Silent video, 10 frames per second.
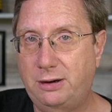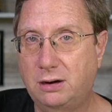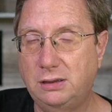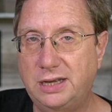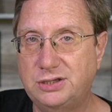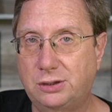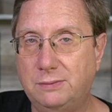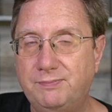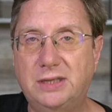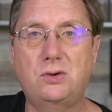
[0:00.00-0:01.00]
in our cluster.
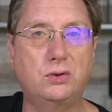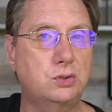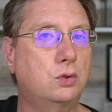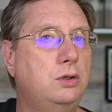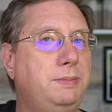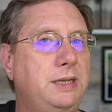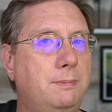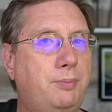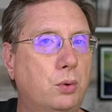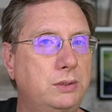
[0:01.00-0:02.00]
It's also going to be
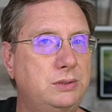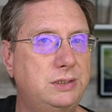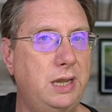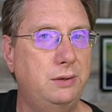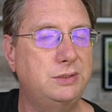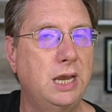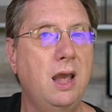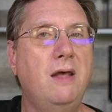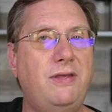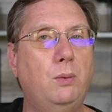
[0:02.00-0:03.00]
important to note
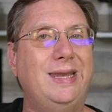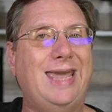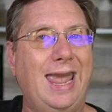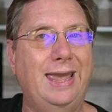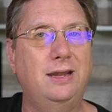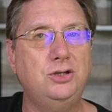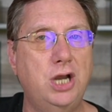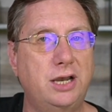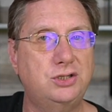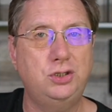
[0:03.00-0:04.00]
that we can't
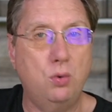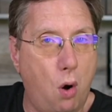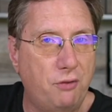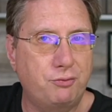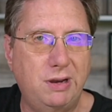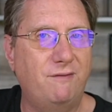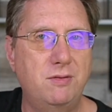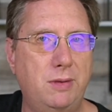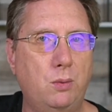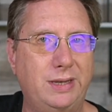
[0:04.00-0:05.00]
just do all three of
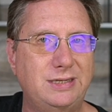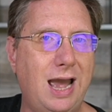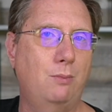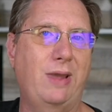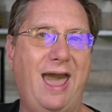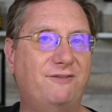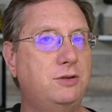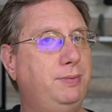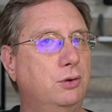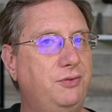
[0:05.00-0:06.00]
them at one time. We have
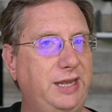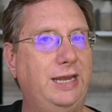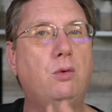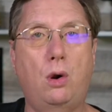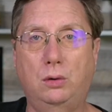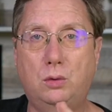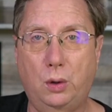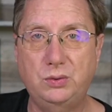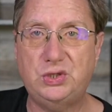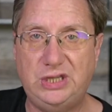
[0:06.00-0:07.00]
to build the quote
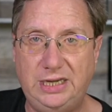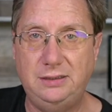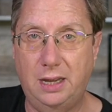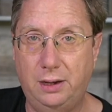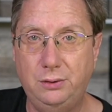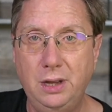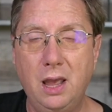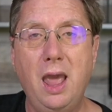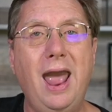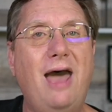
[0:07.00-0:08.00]
unquote seed node.
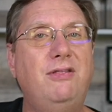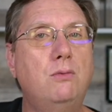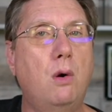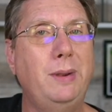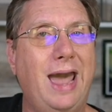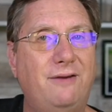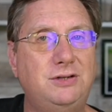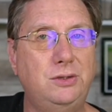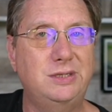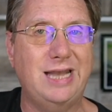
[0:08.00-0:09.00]
And then what we have
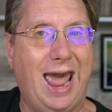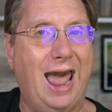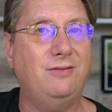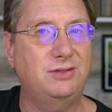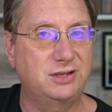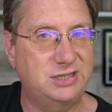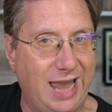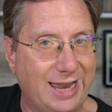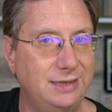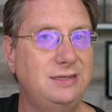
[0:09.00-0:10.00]
to do is add the
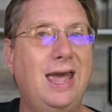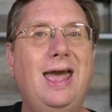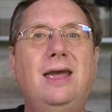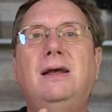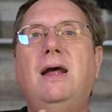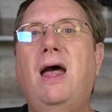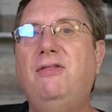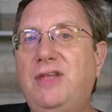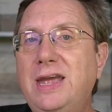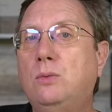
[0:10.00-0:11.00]
second.
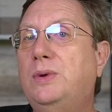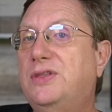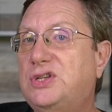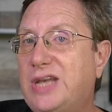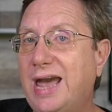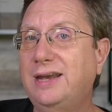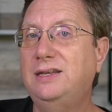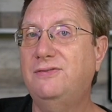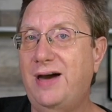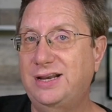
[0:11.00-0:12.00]
And then when the
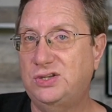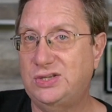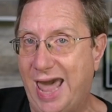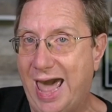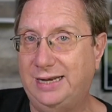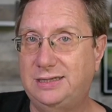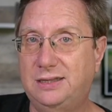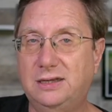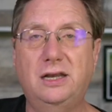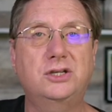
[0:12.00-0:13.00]
second device is added to
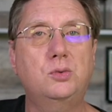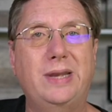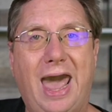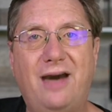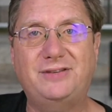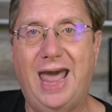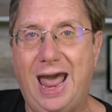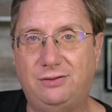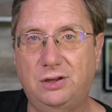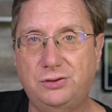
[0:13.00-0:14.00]
the cluster, we have to
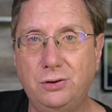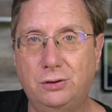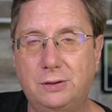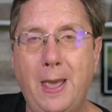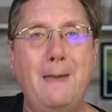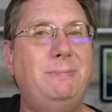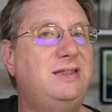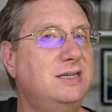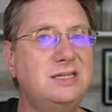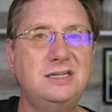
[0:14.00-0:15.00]
add the third.
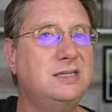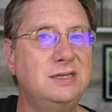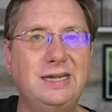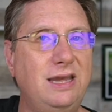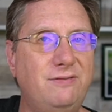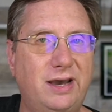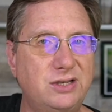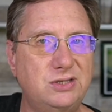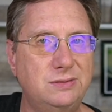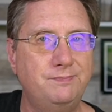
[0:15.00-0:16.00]
But this doesn't give
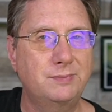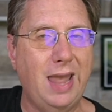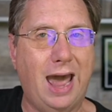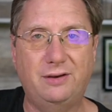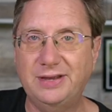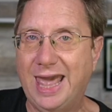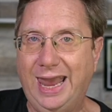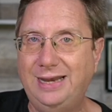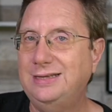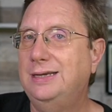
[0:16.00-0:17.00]
us out of the
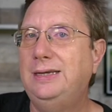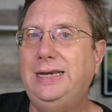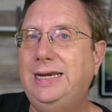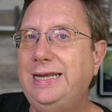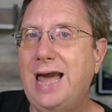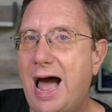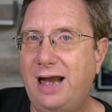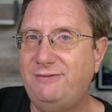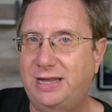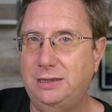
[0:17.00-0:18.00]
gate any
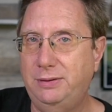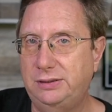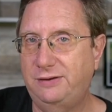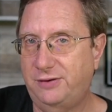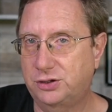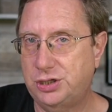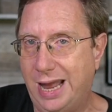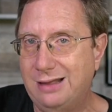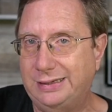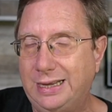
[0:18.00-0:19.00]
high availability
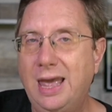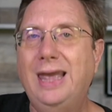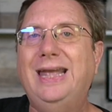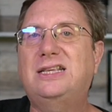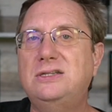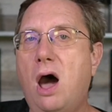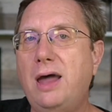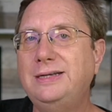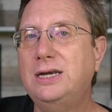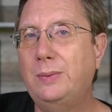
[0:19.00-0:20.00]
functionality. It's
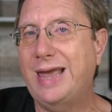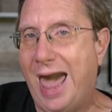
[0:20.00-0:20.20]
not until we